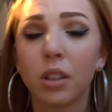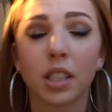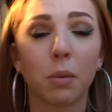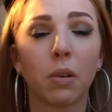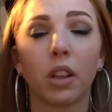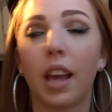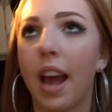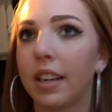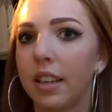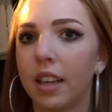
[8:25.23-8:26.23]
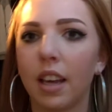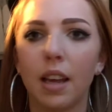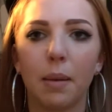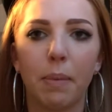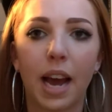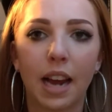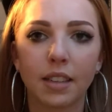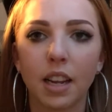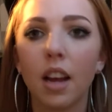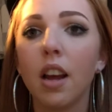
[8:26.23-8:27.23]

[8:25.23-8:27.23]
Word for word: It's going to be really hectic and packed.